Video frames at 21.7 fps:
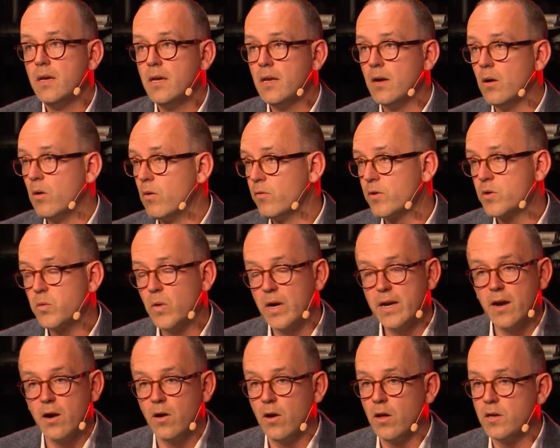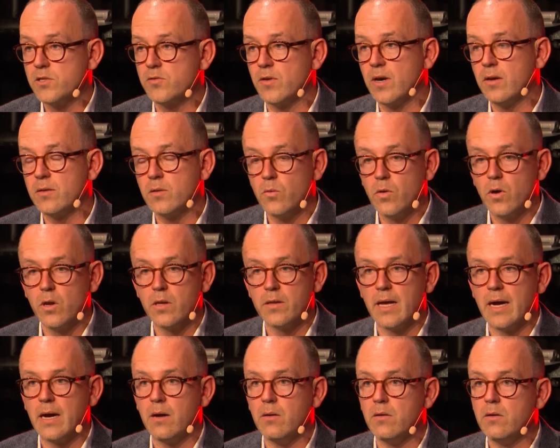over 20 airlines around the world
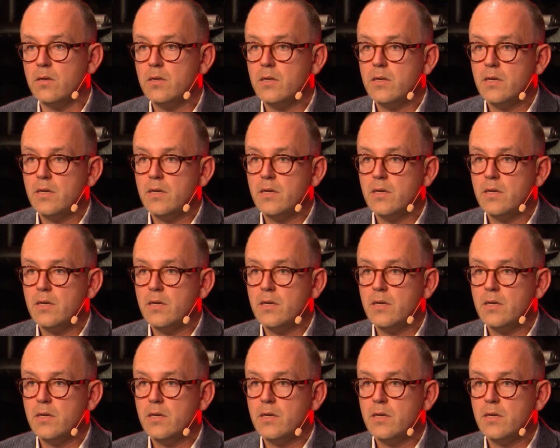now